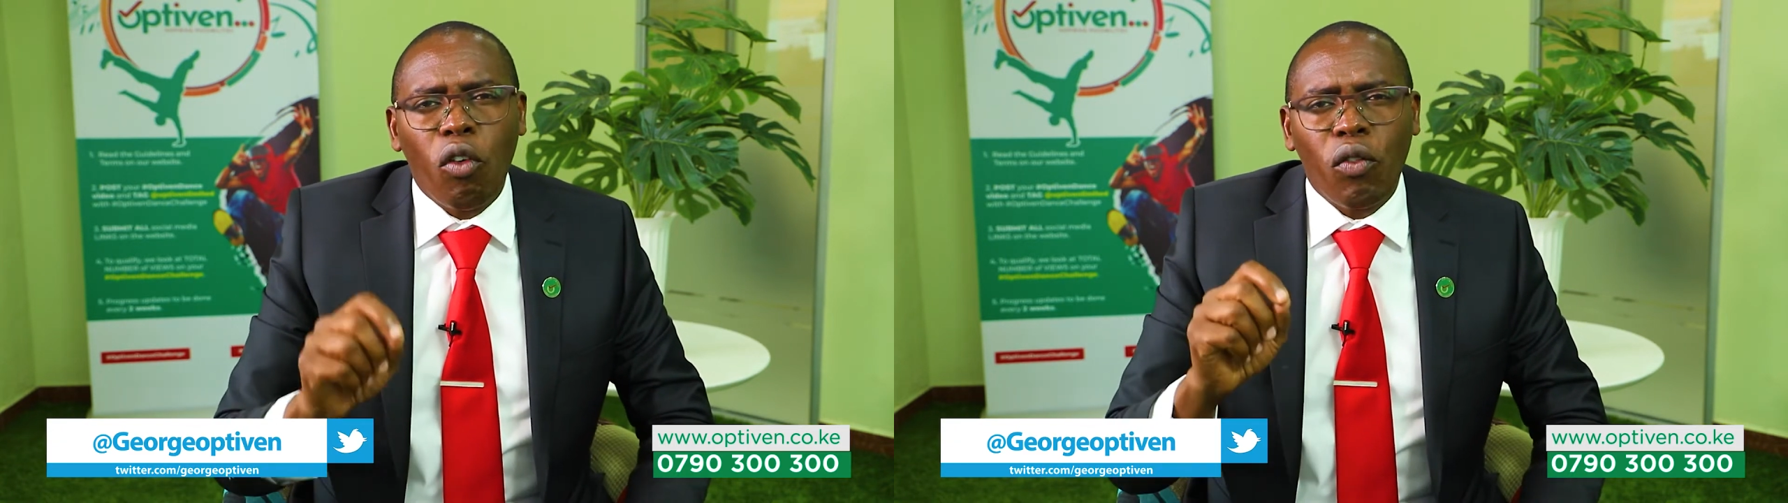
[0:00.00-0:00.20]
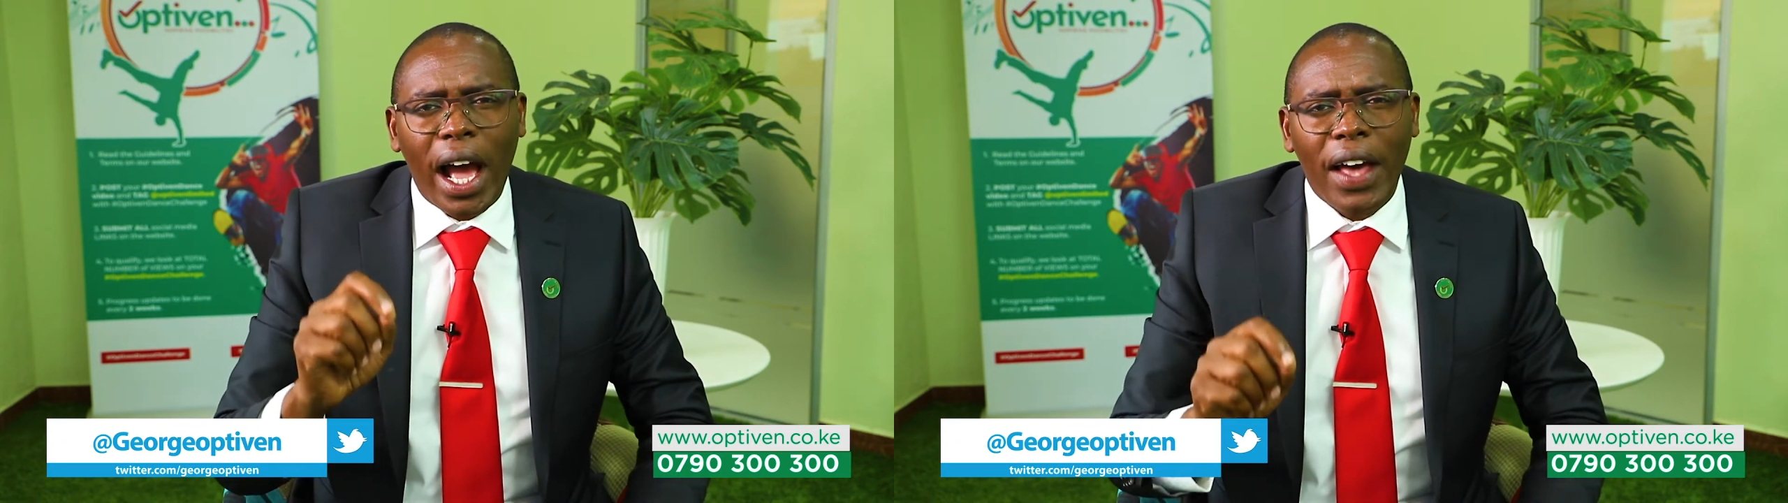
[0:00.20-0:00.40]

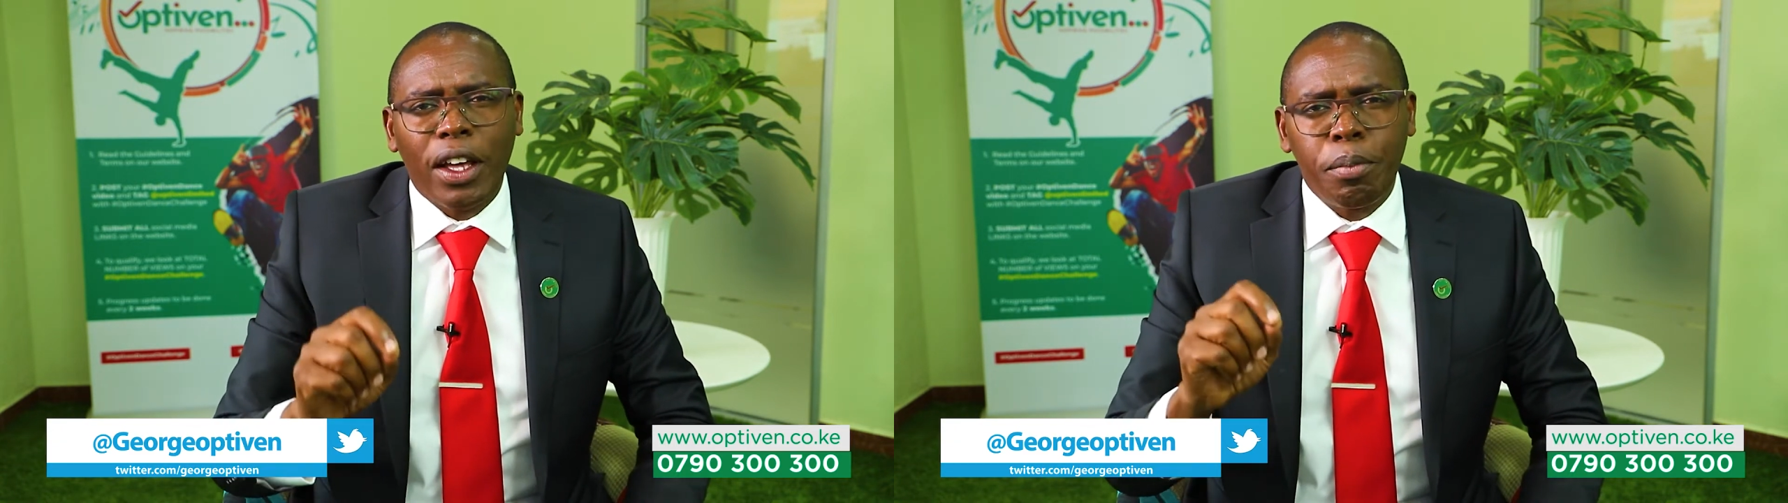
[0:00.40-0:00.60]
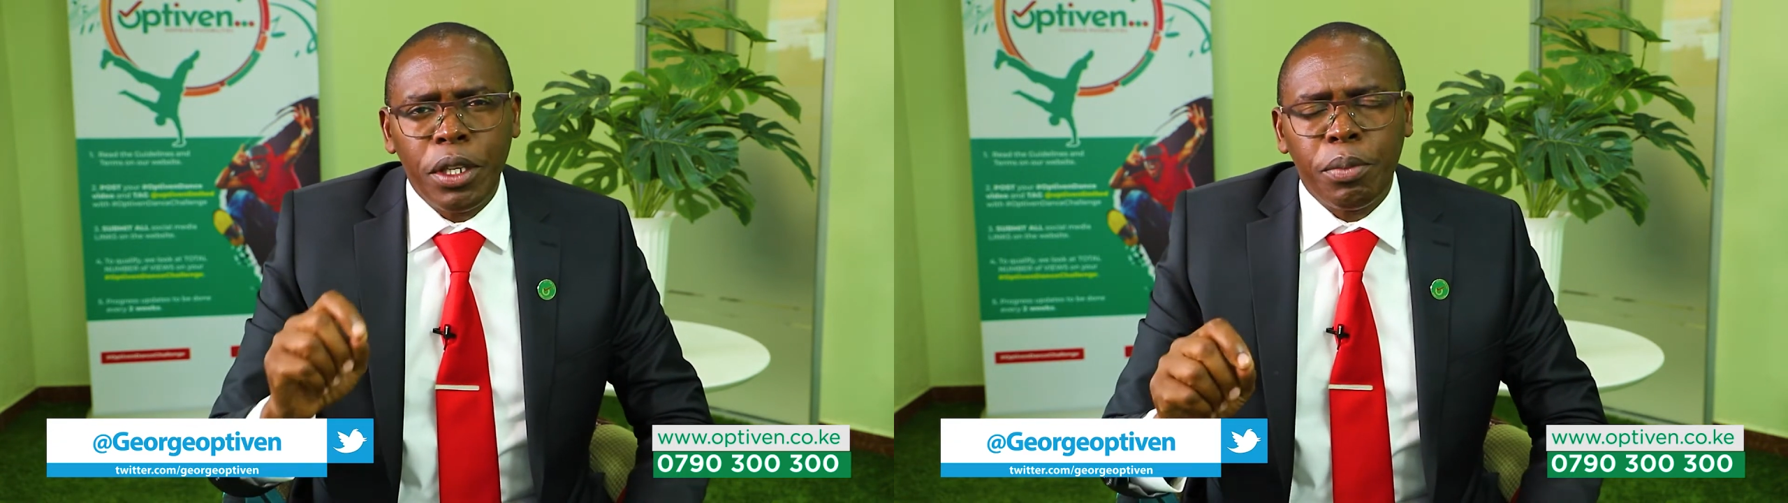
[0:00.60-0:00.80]
of
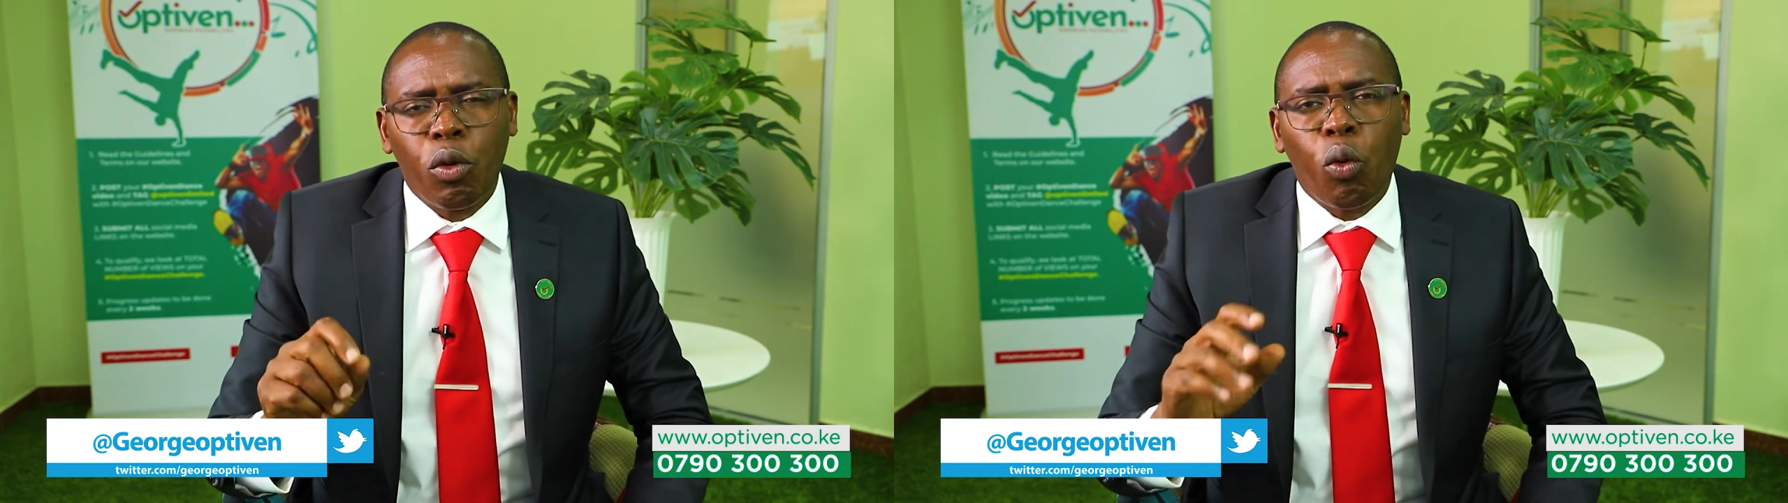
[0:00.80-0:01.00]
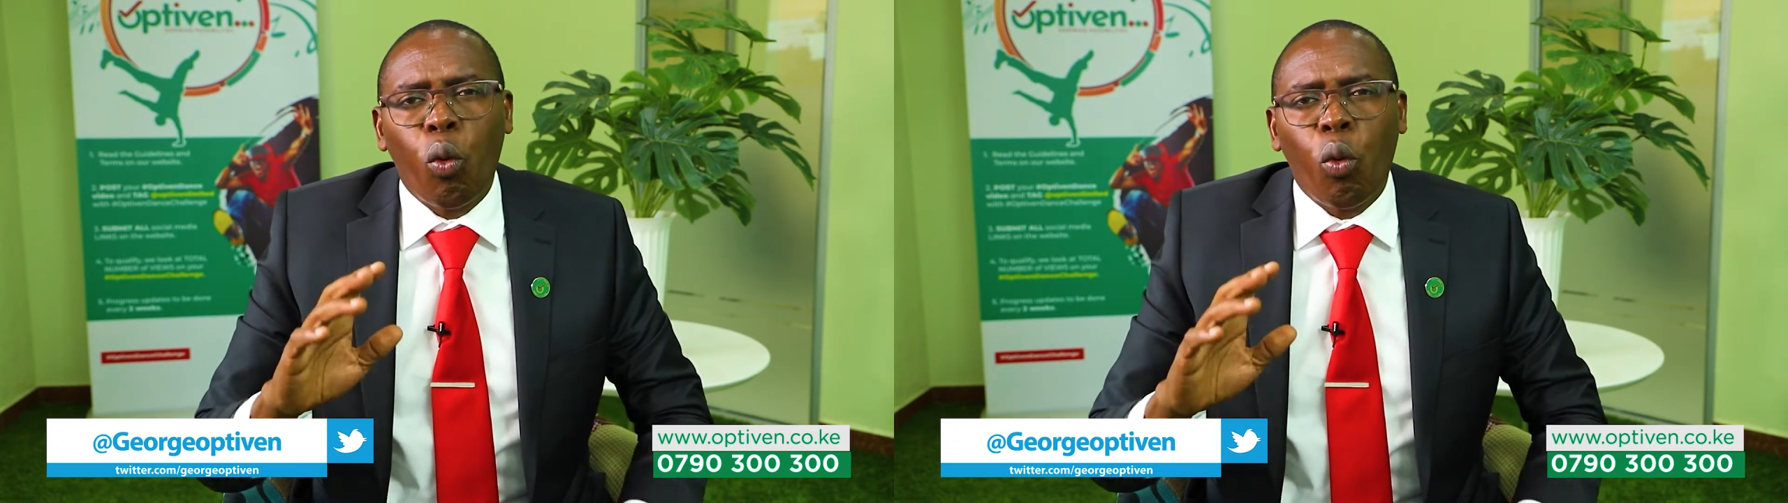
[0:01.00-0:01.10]
other people.